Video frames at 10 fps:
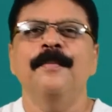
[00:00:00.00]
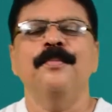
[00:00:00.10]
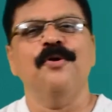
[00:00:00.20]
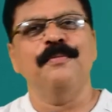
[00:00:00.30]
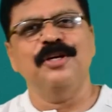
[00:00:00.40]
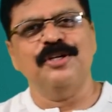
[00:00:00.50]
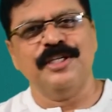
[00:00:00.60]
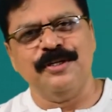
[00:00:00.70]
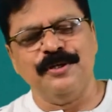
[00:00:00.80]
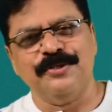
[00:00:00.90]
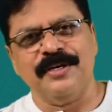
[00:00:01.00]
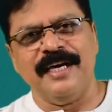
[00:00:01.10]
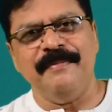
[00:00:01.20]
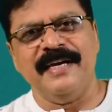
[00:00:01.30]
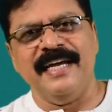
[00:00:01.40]
Bromination also
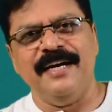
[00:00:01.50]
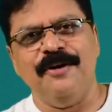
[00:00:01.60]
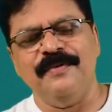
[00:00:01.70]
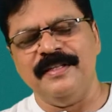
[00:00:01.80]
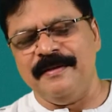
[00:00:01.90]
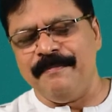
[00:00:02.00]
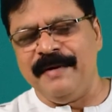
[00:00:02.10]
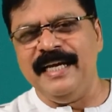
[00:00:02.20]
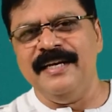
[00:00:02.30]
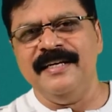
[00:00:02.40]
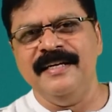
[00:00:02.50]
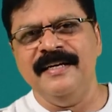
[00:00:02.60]
can be carried out with mild